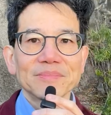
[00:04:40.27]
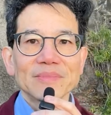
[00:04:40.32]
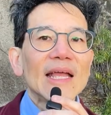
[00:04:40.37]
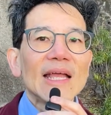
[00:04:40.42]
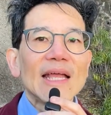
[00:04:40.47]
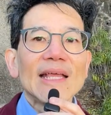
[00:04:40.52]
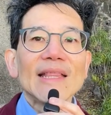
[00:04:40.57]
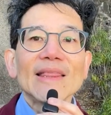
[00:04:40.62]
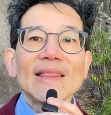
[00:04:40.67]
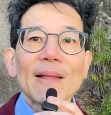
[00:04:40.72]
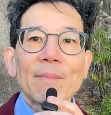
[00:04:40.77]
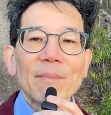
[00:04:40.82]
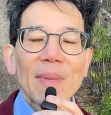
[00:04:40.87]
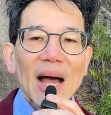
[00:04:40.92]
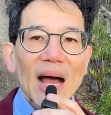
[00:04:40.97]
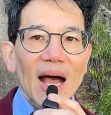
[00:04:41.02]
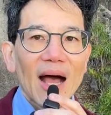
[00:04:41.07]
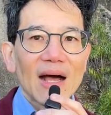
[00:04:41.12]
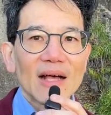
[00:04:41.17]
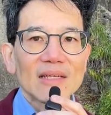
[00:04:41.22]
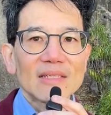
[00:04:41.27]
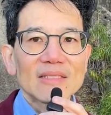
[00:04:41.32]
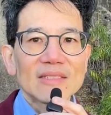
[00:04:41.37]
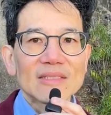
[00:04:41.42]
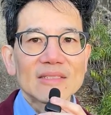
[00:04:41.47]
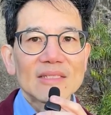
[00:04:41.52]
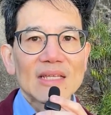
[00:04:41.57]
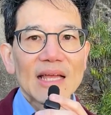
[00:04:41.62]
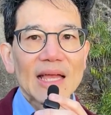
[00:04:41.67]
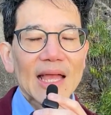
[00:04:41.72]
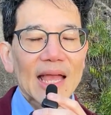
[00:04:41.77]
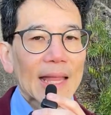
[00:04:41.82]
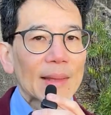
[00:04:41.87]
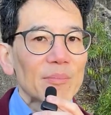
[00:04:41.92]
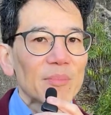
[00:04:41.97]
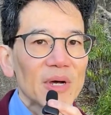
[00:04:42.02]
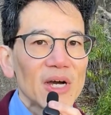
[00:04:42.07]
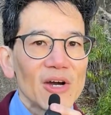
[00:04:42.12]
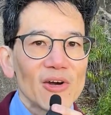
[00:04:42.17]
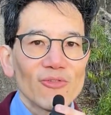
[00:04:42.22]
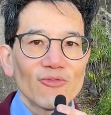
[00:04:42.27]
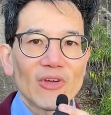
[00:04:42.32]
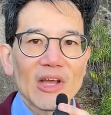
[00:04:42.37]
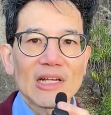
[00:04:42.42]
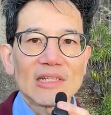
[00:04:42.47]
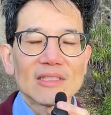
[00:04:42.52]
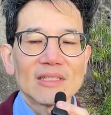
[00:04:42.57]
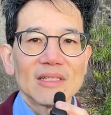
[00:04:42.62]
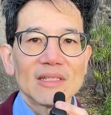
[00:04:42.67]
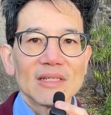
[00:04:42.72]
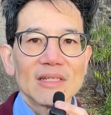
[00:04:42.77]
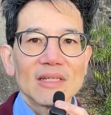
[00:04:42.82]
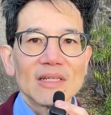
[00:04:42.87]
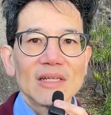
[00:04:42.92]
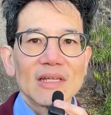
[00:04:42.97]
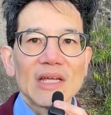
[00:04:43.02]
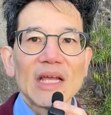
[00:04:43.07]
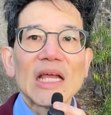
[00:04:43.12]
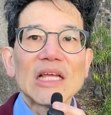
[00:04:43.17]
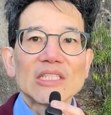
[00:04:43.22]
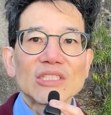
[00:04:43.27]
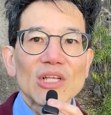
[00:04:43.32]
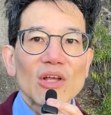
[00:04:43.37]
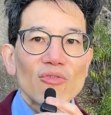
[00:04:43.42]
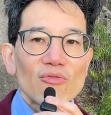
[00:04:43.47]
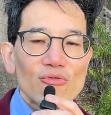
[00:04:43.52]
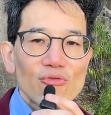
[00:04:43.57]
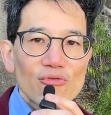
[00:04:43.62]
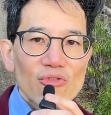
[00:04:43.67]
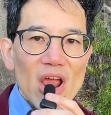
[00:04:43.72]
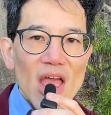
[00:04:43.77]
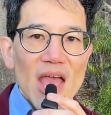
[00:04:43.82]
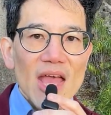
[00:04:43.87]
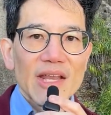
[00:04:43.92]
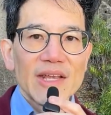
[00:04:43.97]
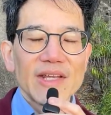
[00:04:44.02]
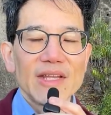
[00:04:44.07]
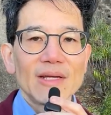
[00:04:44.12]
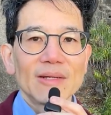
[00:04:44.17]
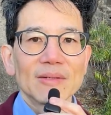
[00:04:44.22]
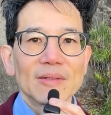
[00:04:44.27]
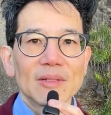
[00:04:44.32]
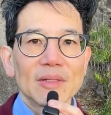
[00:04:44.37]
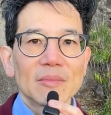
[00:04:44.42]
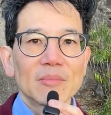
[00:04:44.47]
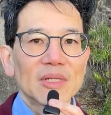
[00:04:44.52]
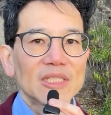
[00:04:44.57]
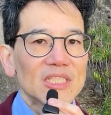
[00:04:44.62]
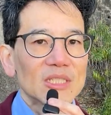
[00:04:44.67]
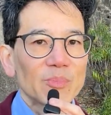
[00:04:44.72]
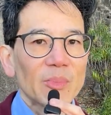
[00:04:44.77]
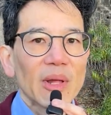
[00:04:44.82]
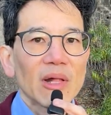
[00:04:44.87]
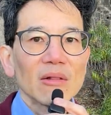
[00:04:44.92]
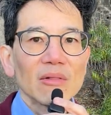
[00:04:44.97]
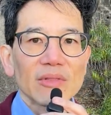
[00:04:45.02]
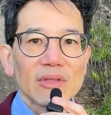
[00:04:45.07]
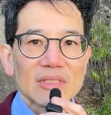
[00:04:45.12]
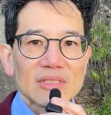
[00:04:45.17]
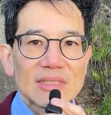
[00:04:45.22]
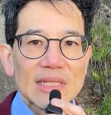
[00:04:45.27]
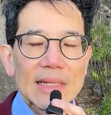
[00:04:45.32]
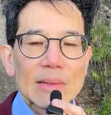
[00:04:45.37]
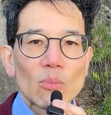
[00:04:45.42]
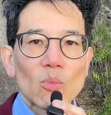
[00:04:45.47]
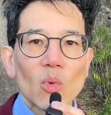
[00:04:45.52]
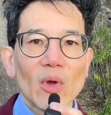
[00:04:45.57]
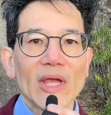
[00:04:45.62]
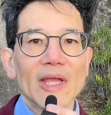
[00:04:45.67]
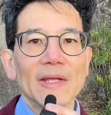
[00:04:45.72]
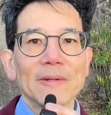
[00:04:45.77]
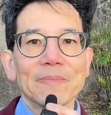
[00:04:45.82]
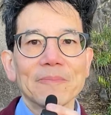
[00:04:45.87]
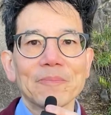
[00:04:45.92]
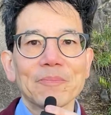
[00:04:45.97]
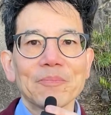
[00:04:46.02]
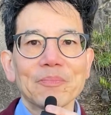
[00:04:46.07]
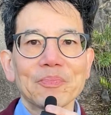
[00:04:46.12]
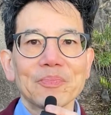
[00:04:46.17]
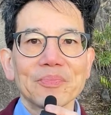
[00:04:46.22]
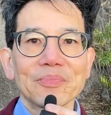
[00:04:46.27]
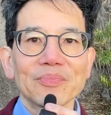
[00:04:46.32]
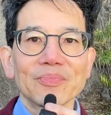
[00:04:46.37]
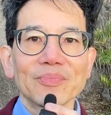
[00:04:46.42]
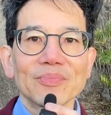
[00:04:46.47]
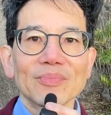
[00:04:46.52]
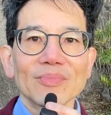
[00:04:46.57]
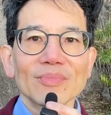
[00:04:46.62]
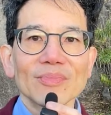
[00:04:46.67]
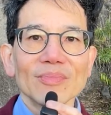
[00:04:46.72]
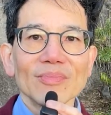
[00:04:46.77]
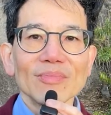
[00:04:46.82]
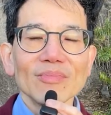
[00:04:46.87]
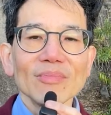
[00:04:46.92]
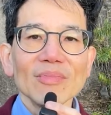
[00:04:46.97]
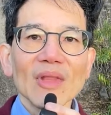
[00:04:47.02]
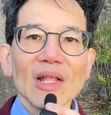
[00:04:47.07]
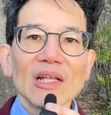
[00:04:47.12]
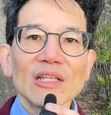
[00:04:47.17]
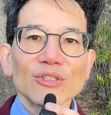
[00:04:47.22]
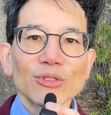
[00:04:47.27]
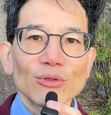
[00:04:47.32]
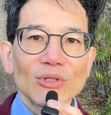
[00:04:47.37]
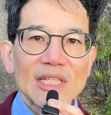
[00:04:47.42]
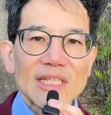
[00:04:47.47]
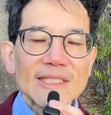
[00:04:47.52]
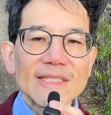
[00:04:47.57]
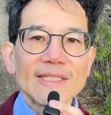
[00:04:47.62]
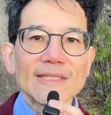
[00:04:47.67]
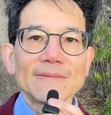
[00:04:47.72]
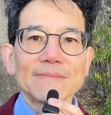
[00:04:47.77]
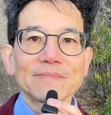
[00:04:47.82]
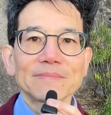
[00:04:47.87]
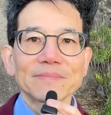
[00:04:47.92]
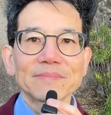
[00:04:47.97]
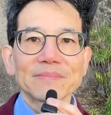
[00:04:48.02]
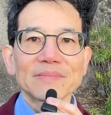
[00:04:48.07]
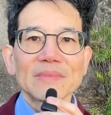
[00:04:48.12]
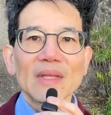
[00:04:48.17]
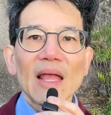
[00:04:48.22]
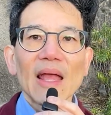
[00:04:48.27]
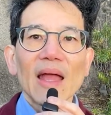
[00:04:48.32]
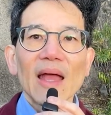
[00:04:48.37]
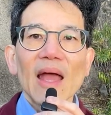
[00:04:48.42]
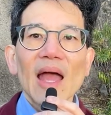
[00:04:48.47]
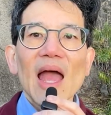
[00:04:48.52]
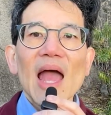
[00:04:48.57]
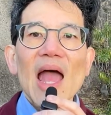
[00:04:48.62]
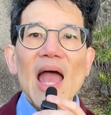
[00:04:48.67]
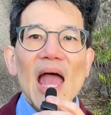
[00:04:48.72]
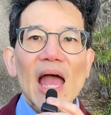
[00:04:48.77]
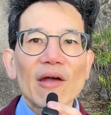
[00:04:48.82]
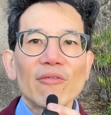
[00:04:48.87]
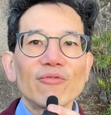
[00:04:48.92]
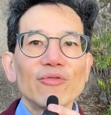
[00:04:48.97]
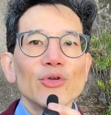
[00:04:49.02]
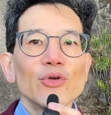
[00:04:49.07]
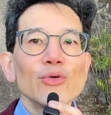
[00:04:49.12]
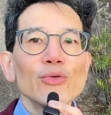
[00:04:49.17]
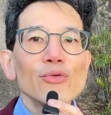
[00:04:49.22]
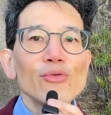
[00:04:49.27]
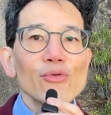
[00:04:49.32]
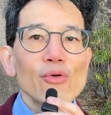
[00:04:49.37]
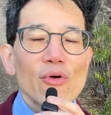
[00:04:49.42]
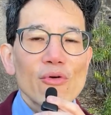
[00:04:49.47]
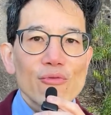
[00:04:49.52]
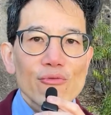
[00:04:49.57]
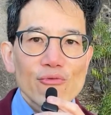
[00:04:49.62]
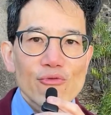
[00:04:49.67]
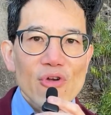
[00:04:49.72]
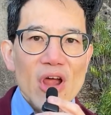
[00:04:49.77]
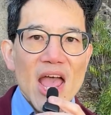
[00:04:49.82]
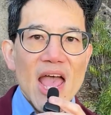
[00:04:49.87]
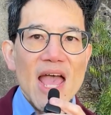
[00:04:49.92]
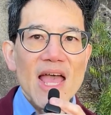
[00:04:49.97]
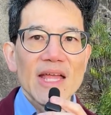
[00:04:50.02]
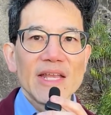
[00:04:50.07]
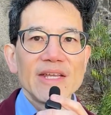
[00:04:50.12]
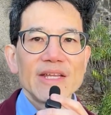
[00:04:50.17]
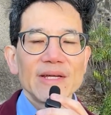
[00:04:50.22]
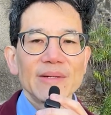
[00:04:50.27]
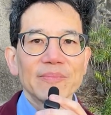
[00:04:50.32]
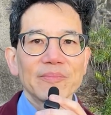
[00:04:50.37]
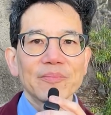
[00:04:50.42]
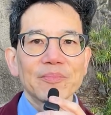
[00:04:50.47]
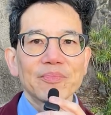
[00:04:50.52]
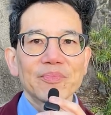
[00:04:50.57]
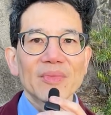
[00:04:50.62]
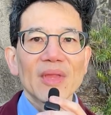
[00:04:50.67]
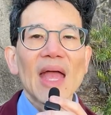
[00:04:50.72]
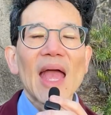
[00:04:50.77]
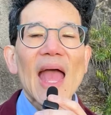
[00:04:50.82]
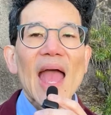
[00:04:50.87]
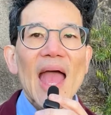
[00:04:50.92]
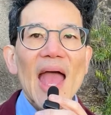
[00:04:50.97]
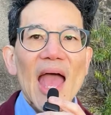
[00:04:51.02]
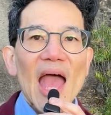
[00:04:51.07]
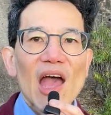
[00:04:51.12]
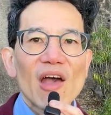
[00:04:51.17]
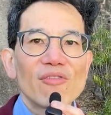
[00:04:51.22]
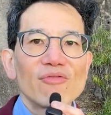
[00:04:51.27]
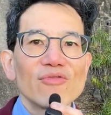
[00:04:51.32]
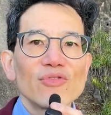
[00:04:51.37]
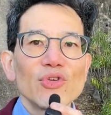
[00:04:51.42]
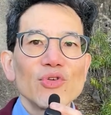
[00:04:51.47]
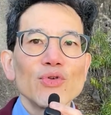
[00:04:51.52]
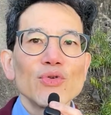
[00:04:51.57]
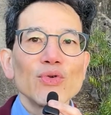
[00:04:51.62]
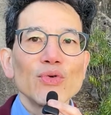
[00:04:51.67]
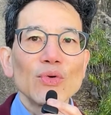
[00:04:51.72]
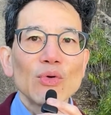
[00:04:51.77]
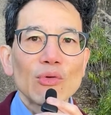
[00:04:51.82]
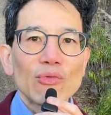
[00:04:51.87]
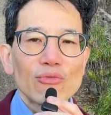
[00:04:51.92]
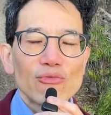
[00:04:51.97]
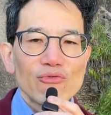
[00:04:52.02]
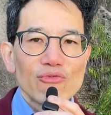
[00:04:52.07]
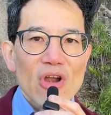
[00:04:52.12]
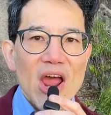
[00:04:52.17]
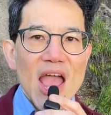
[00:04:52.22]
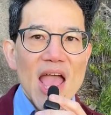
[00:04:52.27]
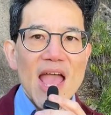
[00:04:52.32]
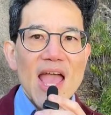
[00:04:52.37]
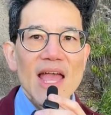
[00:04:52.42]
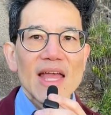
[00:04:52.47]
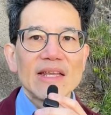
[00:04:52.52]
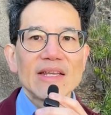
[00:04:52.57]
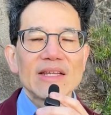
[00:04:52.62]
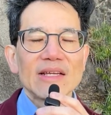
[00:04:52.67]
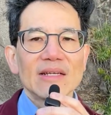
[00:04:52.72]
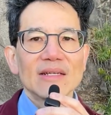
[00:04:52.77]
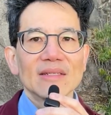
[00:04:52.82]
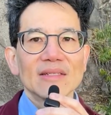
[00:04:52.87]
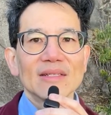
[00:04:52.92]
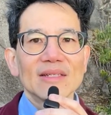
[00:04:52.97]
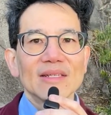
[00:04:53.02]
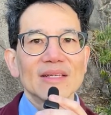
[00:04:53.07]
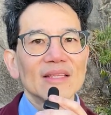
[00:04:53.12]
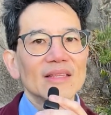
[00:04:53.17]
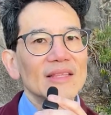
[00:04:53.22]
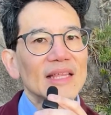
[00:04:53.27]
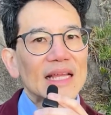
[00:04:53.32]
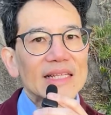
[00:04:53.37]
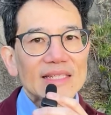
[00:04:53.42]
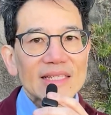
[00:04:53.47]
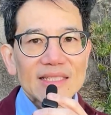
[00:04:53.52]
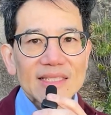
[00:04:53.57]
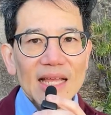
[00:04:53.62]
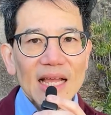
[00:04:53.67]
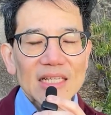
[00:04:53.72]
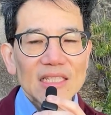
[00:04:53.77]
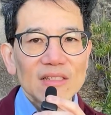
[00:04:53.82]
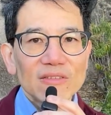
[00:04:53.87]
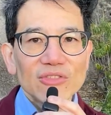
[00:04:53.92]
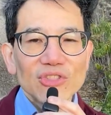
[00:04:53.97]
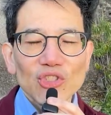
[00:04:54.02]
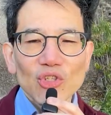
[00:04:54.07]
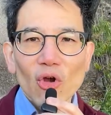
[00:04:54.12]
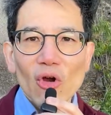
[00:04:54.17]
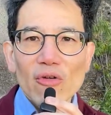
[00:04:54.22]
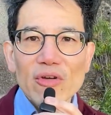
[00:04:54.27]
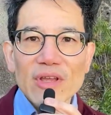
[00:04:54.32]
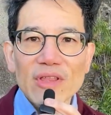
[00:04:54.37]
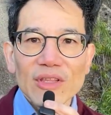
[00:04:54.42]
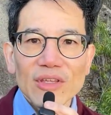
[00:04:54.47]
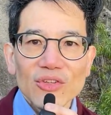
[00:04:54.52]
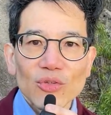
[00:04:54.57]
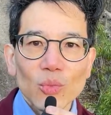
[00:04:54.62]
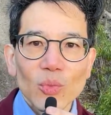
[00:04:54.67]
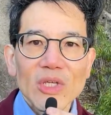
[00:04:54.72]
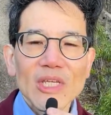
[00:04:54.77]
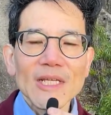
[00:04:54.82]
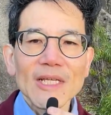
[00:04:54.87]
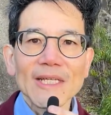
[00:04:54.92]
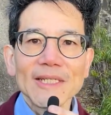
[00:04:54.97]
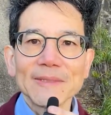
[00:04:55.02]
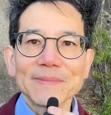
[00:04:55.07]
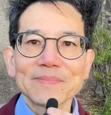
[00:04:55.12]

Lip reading: In the past and perfect, it's read, but spelt the same way. So listen. Have you read? Have you read that detective story this week?